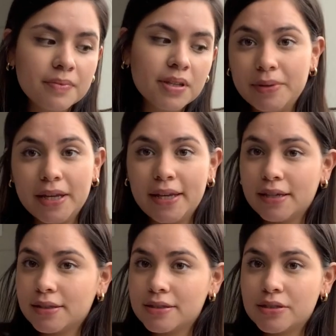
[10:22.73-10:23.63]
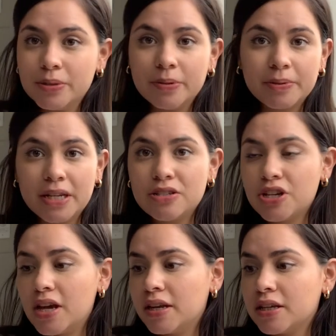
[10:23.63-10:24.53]
Like super plain
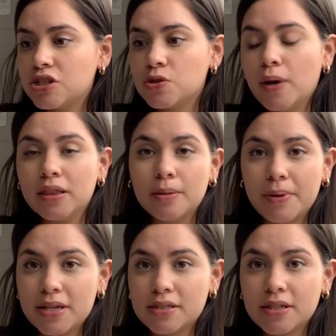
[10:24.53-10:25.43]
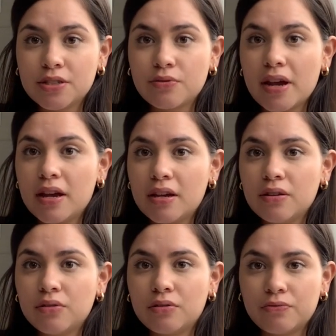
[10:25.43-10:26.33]
Jane, I just want the basics, right?
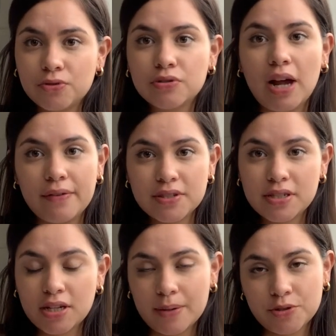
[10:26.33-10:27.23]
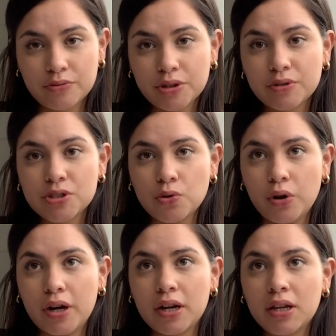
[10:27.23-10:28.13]
The food obviously comes with the
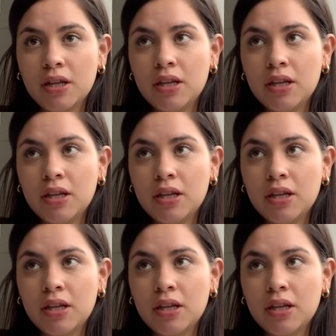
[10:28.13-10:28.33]
resort.